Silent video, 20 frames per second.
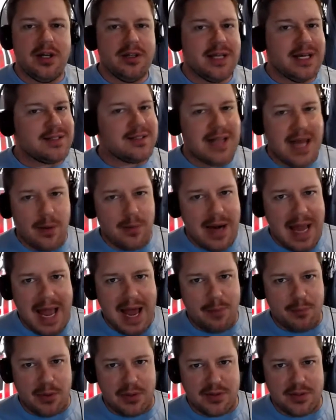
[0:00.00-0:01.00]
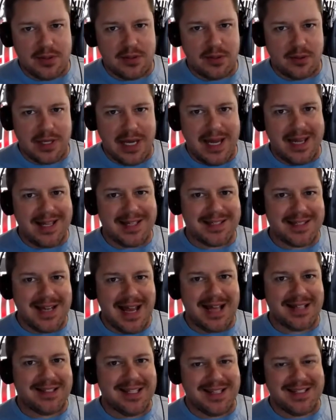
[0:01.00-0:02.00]
That's not what happens, okay? It's
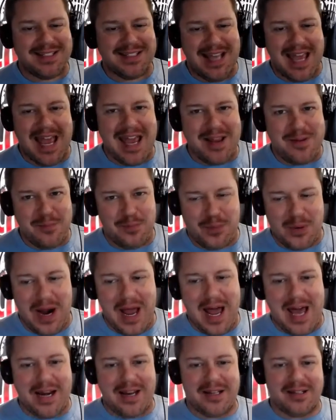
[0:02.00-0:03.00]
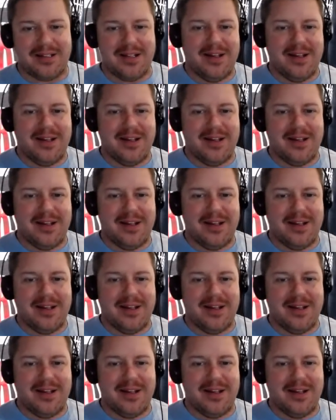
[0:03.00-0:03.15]
not the same product.